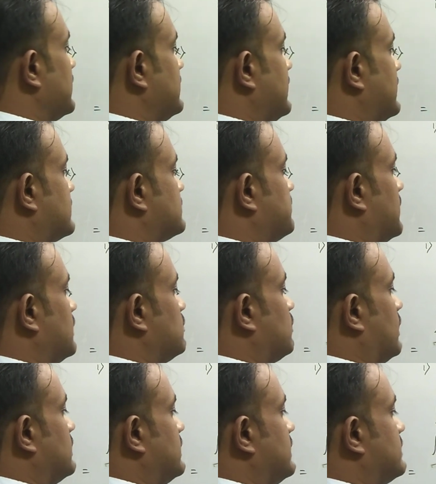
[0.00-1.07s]
x by
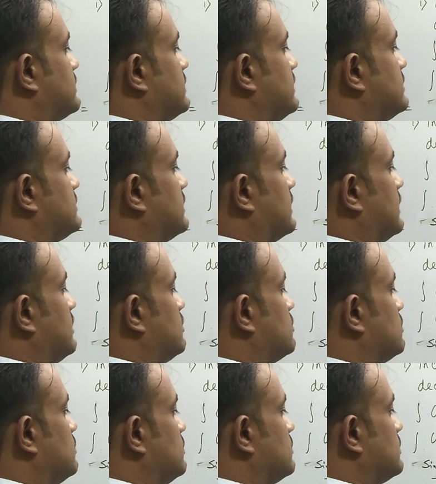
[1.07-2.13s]
180 is equal
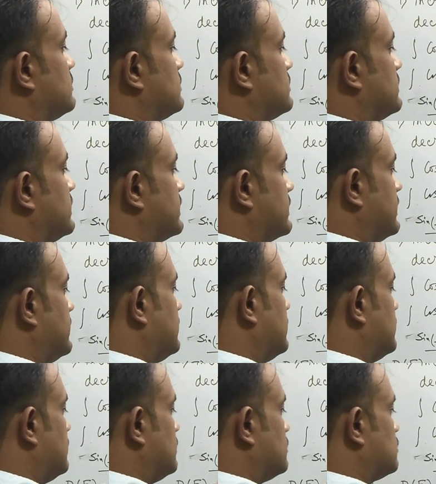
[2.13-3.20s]
to degree,
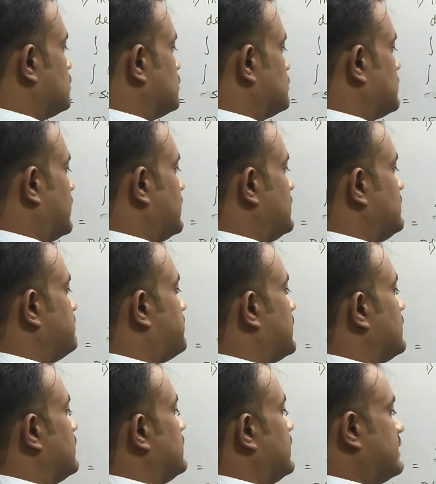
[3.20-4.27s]
so sin
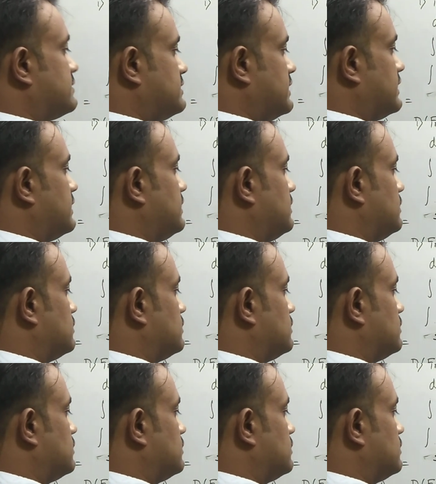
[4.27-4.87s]
x degree.